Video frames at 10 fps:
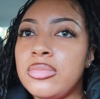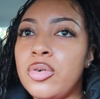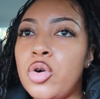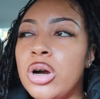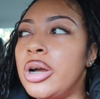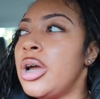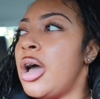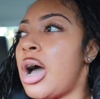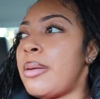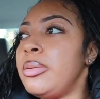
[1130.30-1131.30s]
or
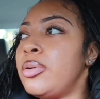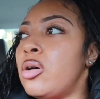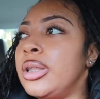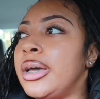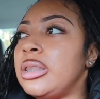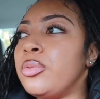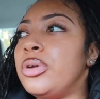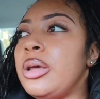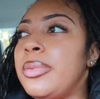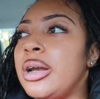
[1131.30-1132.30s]
how people gonna look at them
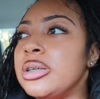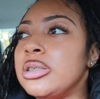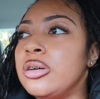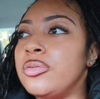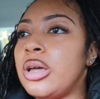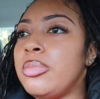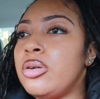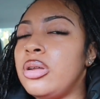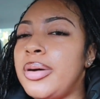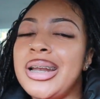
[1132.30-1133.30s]
when they buy themselves. Like,
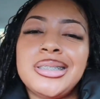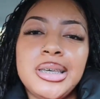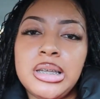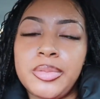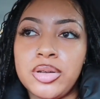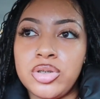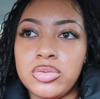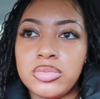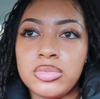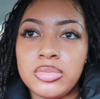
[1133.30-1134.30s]
bro, nobody's thinking about you.
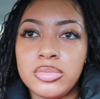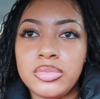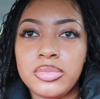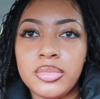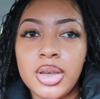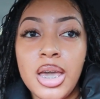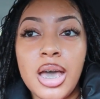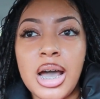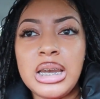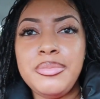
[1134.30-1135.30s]

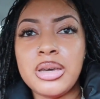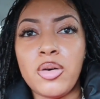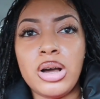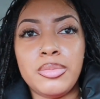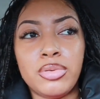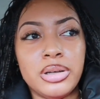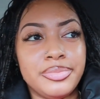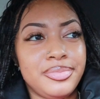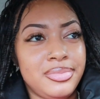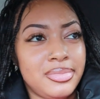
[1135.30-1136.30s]
I need me a white boy.
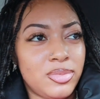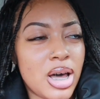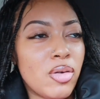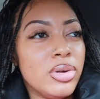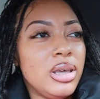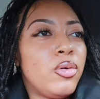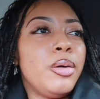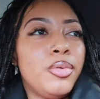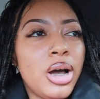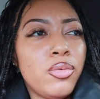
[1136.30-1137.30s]
Well, I don't need a
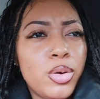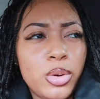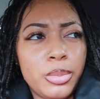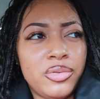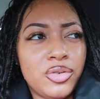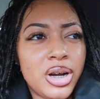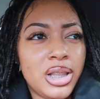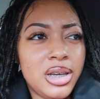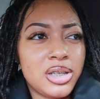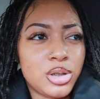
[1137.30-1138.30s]
white boy. I want one before I
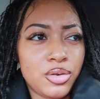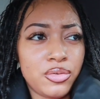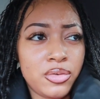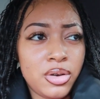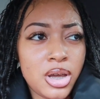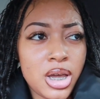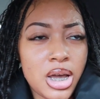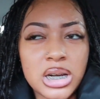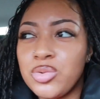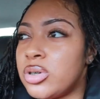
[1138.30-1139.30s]
leave this earth.
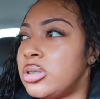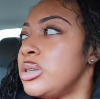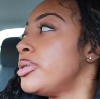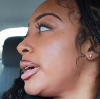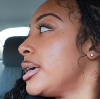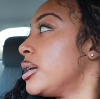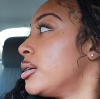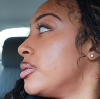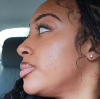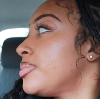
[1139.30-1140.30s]
I just want to see what they hit
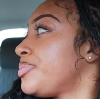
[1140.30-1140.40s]
on.